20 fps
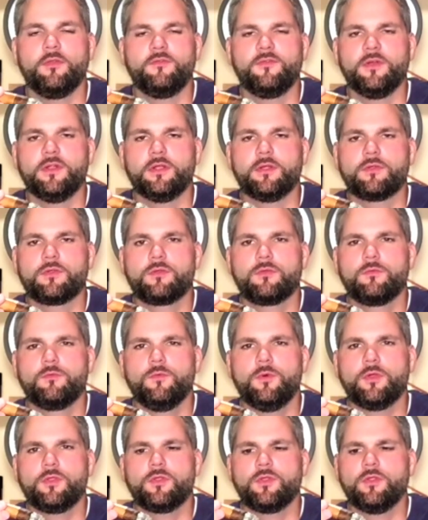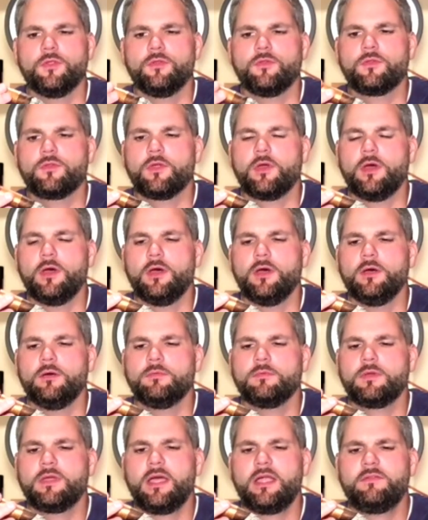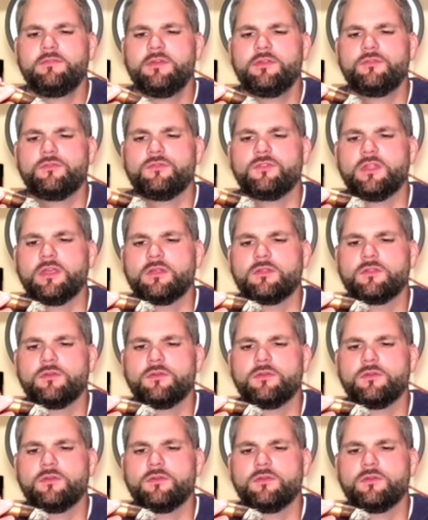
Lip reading: the finish, which is kind of interesting.